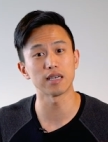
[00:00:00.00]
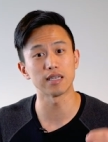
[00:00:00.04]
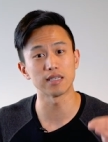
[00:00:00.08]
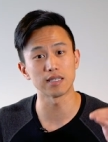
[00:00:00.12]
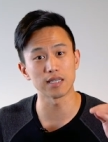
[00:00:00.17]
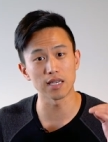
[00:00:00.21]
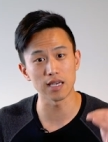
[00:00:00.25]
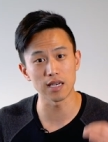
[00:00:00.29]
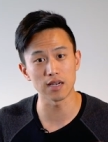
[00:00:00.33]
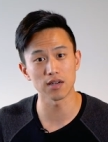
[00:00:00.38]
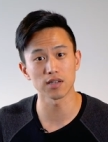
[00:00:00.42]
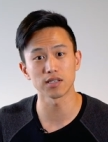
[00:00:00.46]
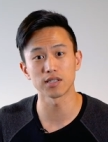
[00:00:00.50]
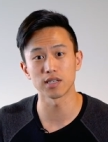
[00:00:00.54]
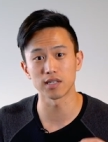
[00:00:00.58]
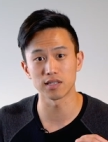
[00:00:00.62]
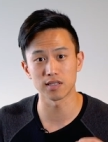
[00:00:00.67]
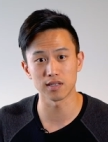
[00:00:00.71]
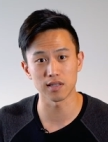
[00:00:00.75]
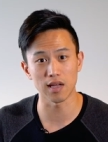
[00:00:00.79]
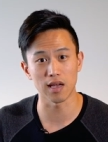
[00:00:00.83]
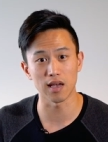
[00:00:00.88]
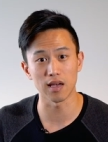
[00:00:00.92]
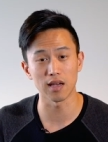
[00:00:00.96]
is here to
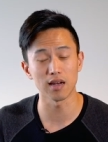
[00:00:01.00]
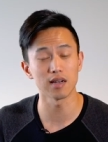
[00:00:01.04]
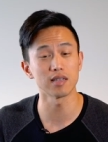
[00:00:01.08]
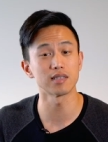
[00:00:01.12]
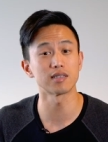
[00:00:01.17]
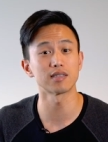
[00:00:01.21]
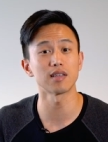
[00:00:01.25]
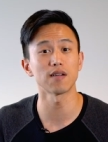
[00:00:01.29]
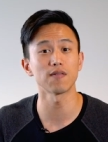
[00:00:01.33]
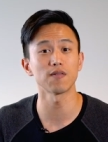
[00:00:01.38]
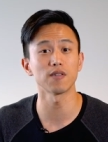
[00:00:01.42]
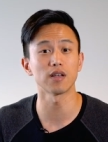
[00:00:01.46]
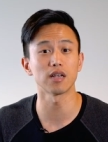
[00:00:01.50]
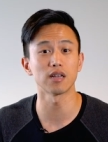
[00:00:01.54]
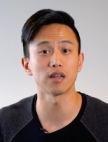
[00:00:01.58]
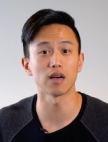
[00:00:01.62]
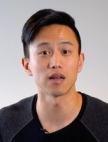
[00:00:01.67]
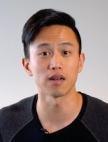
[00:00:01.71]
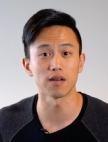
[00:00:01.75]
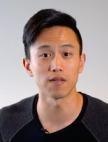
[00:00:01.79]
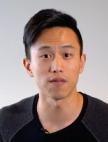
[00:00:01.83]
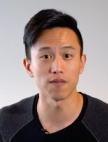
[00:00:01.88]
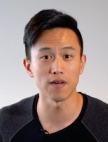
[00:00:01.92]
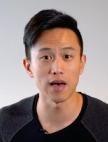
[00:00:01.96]
stay. It is definitely
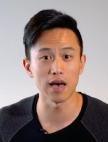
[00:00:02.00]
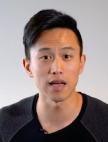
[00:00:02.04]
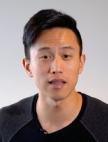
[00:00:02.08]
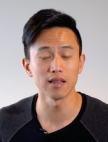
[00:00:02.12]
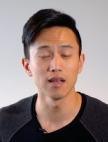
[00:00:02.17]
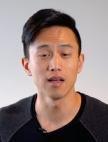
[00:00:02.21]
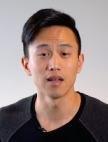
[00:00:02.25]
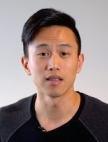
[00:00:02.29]
not a fad.